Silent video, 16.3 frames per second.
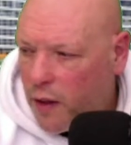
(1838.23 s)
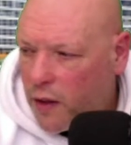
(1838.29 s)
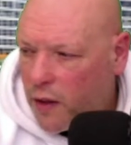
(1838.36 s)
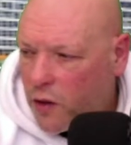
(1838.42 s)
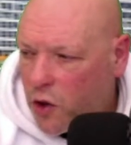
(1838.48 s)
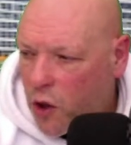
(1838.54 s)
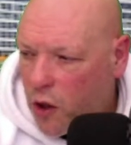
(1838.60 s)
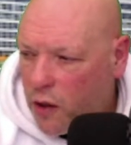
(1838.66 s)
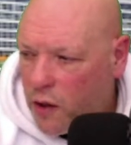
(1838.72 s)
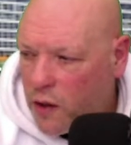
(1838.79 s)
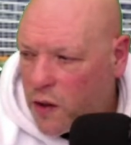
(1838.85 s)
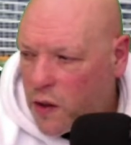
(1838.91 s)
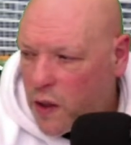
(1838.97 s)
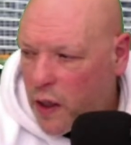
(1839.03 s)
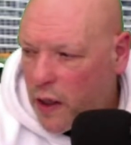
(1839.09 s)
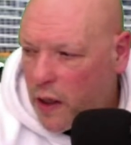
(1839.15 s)
John is
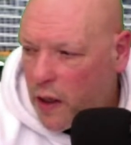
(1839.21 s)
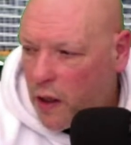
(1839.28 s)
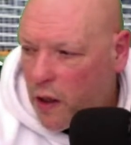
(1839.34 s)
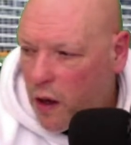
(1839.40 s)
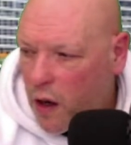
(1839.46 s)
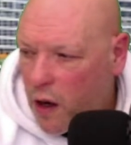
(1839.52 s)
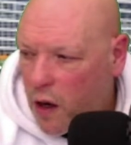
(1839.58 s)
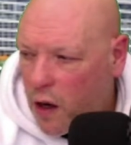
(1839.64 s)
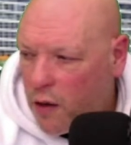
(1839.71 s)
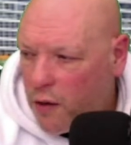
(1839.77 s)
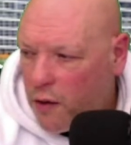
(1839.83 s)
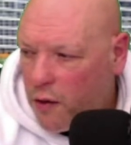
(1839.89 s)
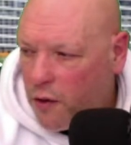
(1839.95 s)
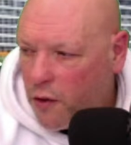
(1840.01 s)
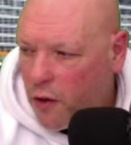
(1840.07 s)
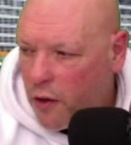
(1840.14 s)
saying, are
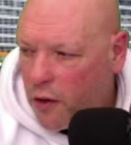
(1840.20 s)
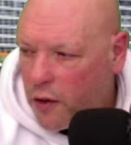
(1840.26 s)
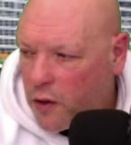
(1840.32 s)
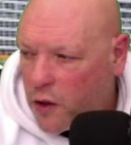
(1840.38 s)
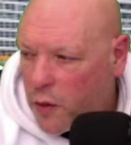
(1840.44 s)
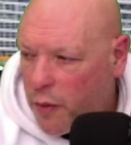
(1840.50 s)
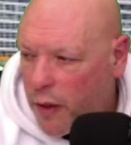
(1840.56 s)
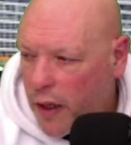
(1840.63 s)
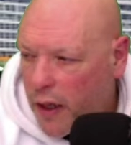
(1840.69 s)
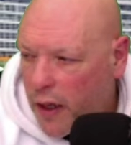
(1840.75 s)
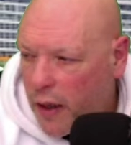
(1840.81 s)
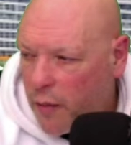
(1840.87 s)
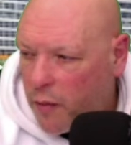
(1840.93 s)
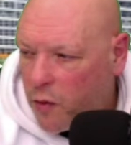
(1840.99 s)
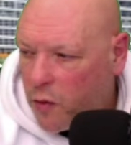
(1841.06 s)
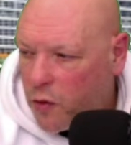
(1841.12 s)
you going to be
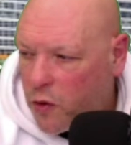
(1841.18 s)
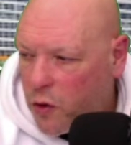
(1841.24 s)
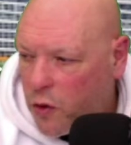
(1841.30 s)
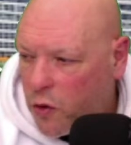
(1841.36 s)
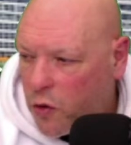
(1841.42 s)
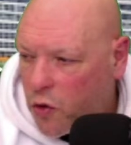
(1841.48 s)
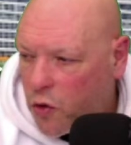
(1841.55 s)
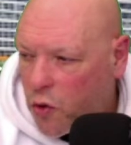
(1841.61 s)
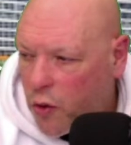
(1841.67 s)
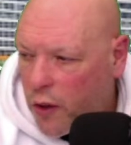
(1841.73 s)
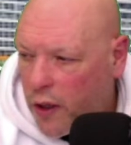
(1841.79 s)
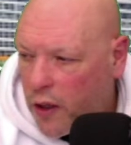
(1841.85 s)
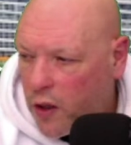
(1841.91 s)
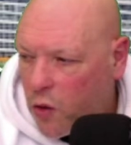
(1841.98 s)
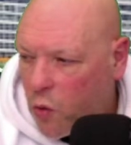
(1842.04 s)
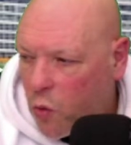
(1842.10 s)
able to
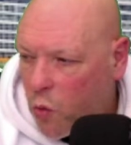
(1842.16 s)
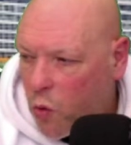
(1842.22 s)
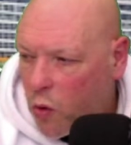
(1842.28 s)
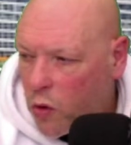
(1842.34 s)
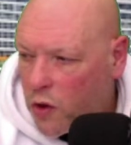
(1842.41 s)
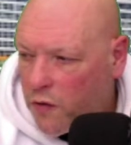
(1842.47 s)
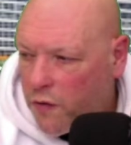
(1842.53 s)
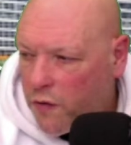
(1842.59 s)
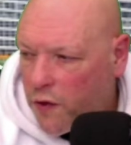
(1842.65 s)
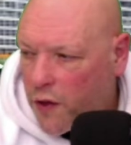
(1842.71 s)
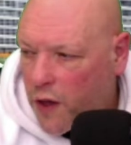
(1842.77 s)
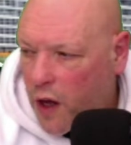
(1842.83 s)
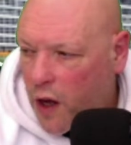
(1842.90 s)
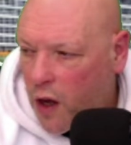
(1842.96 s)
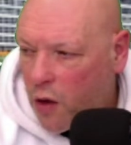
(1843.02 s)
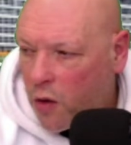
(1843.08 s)
tread water for the
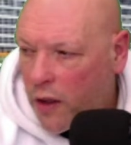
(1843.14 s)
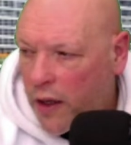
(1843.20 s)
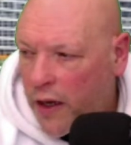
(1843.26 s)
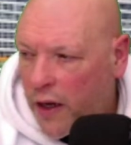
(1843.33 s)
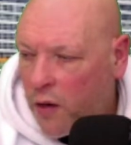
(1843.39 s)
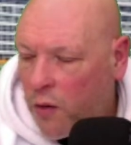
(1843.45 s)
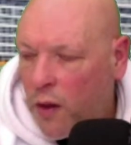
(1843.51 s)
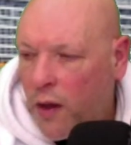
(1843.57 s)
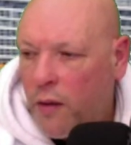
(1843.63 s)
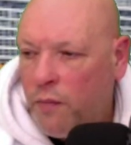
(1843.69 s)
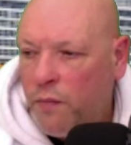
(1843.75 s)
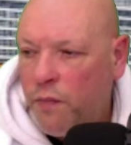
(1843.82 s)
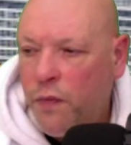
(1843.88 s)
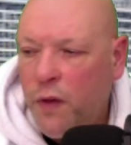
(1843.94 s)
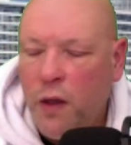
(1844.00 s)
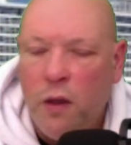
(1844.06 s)
whole hour?
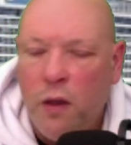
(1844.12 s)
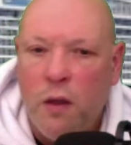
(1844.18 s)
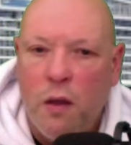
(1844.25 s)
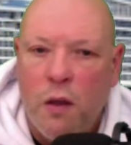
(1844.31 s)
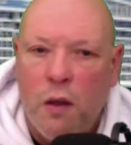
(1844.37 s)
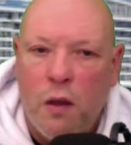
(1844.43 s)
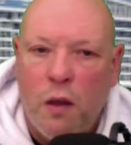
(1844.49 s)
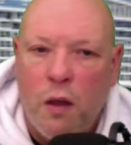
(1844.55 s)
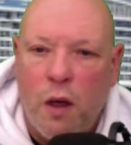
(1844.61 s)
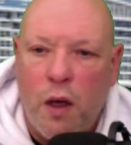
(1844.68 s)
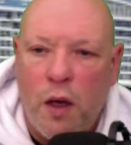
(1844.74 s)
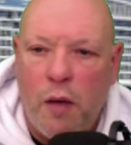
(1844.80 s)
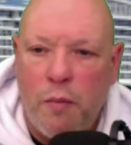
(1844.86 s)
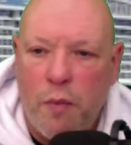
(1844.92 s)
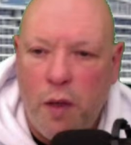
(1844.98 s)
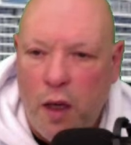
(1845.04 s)

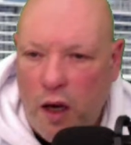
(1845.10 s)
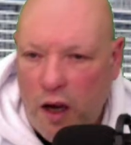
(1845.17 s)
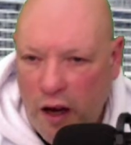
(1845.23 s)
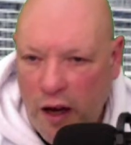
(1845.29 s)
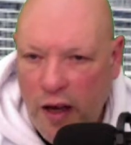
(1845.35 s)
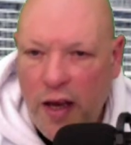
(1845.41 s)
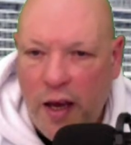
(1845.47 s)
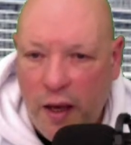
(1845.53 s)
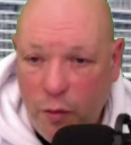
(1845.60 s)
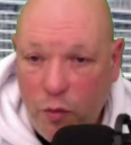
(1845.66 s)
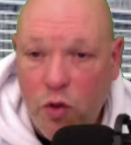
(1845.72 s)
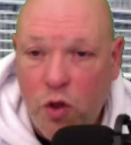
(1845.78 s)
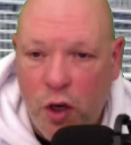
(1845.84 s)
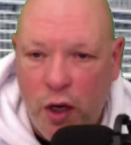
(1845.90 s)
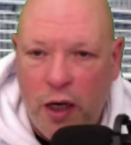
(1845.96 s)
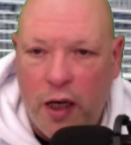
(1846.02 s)
I am
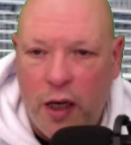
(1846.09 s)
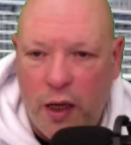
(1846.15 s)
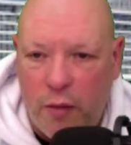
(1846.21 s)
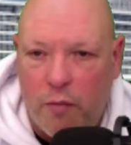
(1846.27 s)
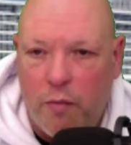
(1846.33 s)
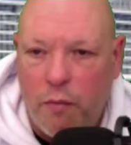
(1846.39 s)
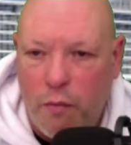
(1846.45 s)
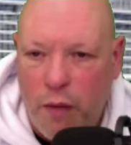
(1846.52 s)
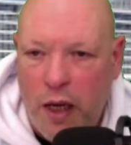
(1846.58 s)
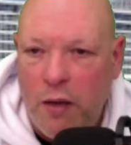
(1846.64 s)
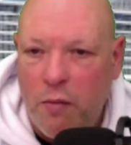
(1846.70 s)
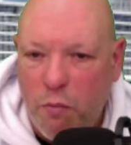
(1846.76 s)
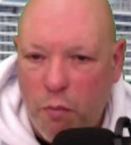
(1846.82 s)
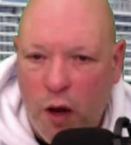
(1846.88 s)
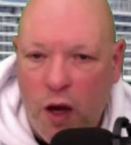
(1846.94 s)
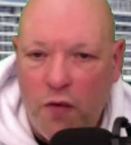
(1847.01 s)
treading, mate.
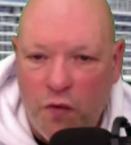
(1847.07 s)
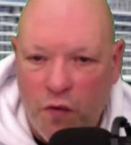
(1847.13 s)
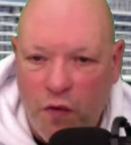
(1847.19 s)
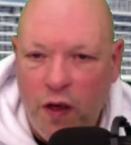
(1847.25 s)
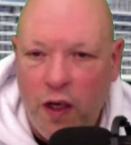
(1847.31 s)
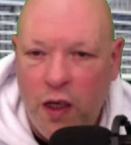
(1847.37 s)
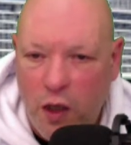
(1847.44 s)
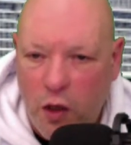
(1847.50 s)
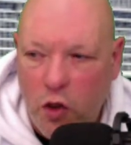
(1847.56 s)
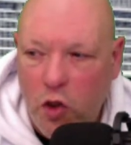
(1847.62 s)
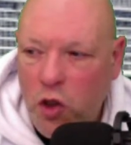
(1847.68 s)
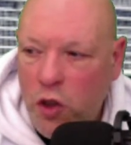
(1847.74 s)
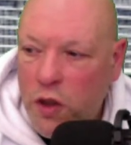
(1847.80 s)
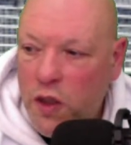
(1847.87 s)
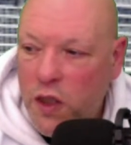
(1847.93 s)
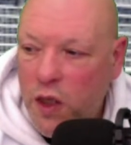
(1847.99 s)
My feet, you
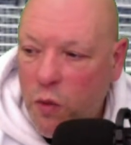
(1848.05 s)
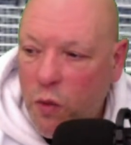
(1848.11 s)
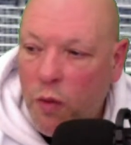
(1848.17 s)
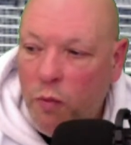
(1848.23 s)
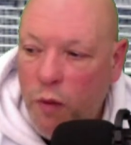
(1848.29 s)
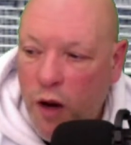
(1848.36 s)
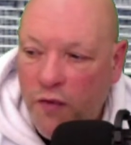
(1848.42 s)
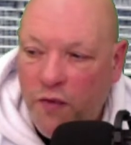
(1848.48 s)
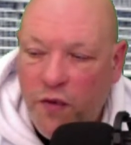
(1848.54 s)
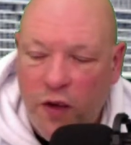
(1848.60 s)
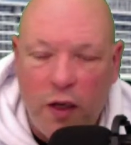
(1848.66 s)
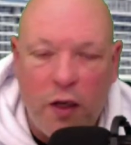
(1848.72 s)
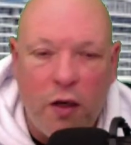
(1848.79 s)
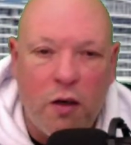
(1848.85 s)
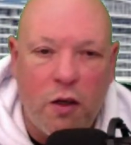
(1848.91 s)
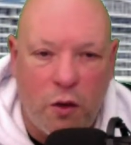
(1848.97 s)
should see what my feet
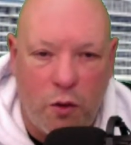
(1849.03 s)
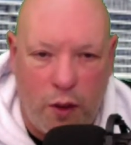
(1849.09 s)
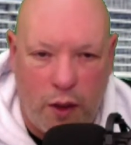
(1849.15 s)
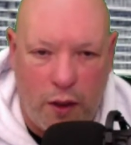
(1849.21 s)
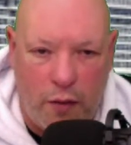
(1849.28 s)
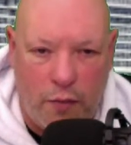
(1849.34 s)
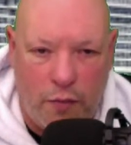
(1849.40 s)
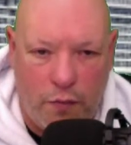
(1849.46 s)
are doing.